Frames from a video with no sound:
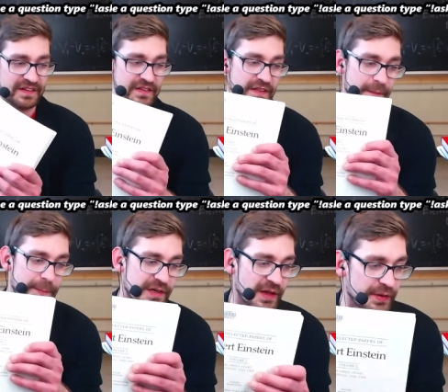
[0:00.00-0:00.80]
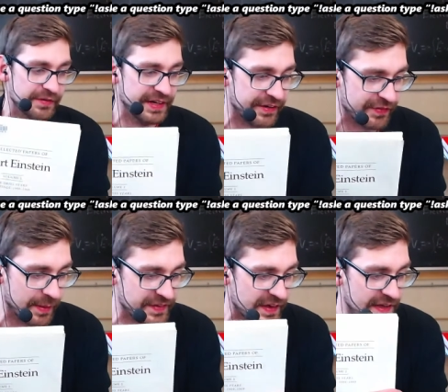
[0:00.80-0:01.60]
is the book that we're reading
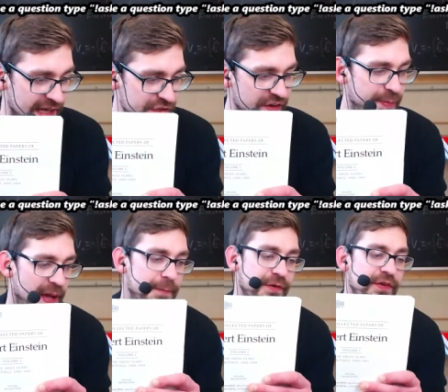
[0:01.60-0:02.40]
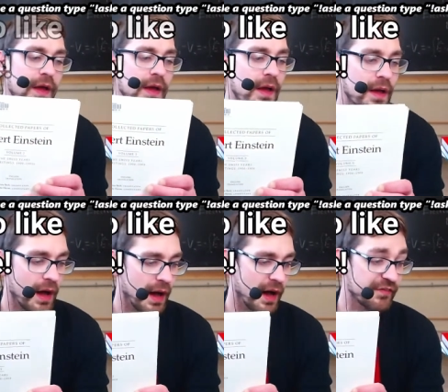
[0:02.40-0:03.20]
from. It's a collection of papers
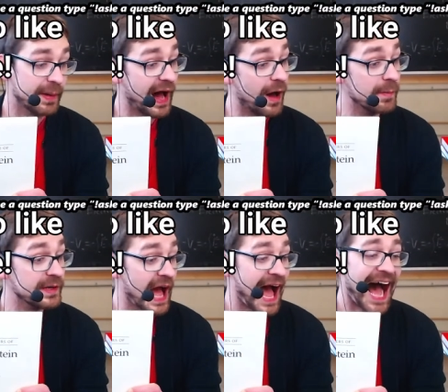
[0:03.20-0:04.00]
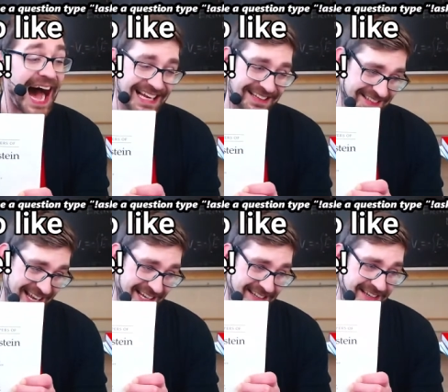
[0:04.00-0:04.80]
uh, from Albert
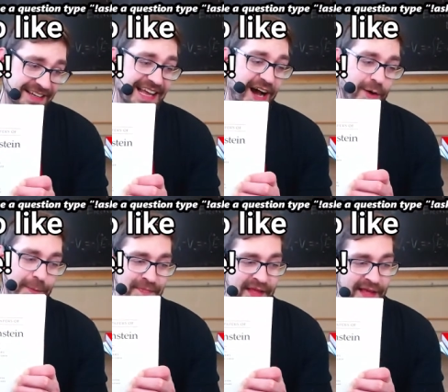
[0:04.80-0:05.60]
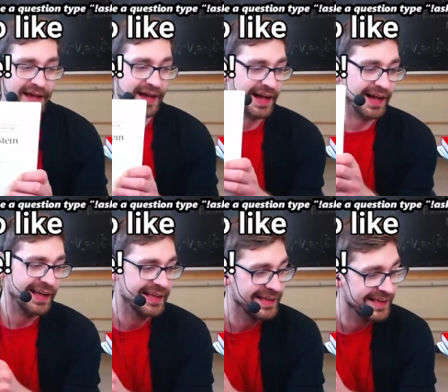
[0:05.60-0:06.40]
Einstein. Now, uh,
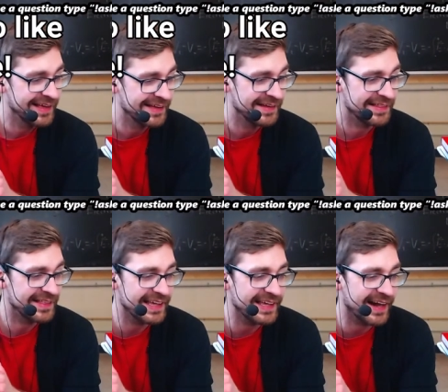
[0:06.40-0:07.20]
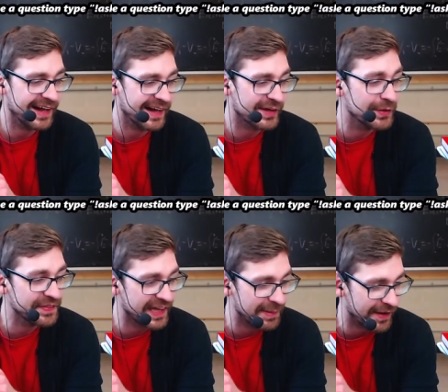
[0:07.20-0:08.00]
the uh, cool
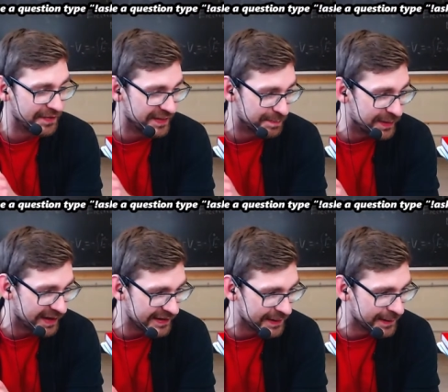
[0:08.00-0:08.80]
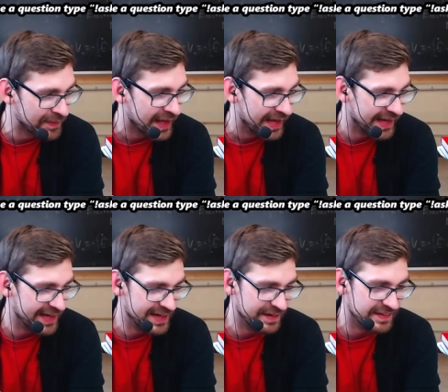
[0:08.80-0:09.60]
thing about this book
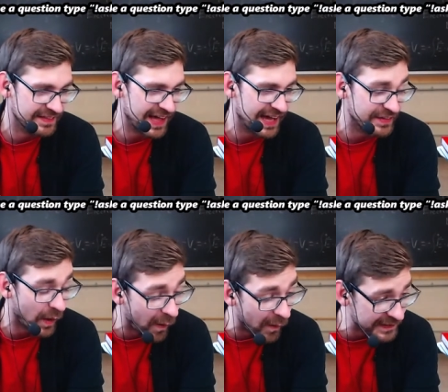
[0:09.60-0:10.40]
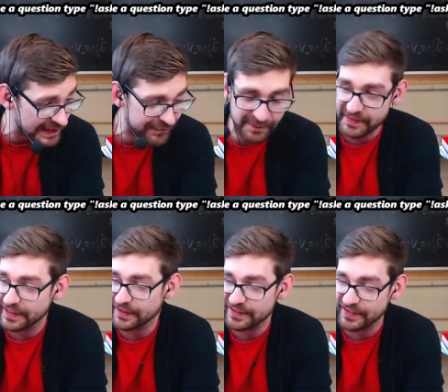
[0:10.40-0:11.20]
is that it's only from the
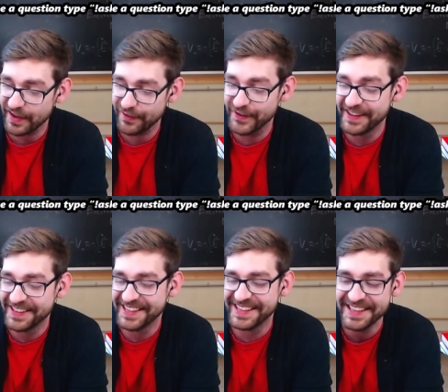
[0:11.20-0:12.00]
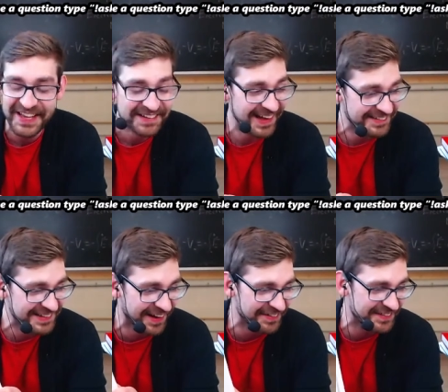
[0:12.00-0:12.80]
years of
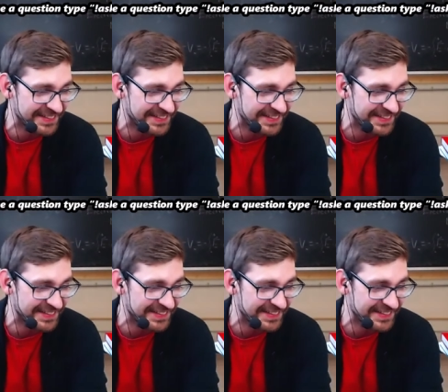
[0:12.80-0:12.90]
1900